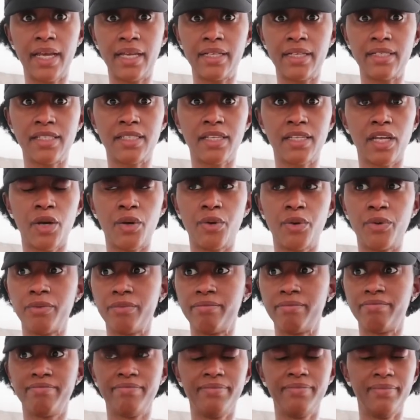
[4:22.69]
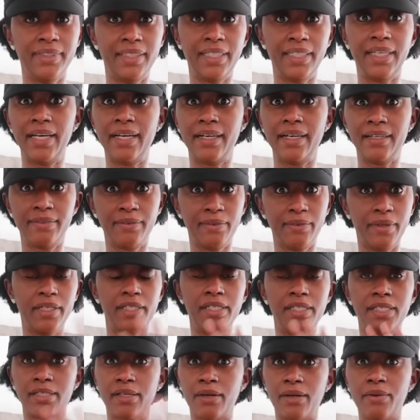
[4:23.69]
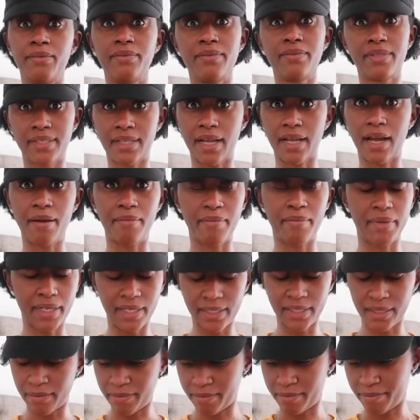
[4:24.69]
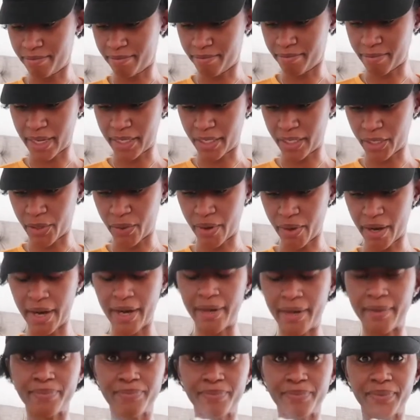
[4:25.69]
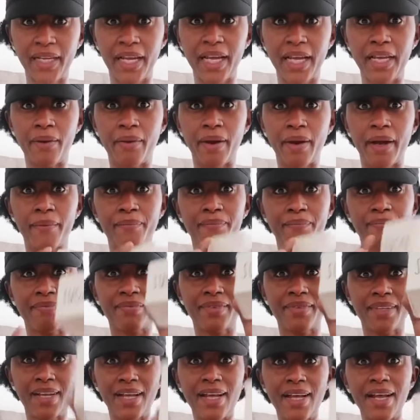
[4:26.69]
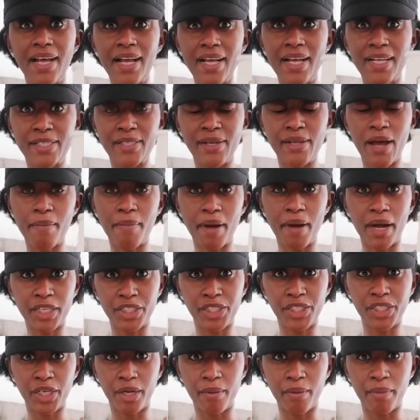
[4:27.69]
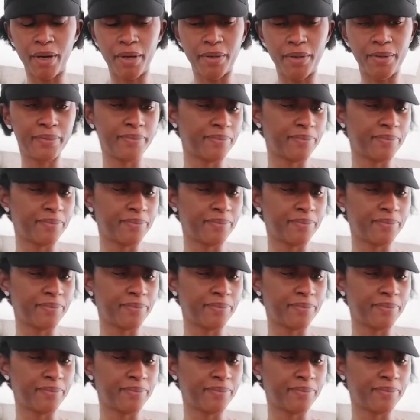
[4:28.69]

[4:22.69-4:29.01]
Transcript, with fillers: And so, yeah, we just gonna stop because I'm about to cry. Anyway, so I bought a sugar bowl.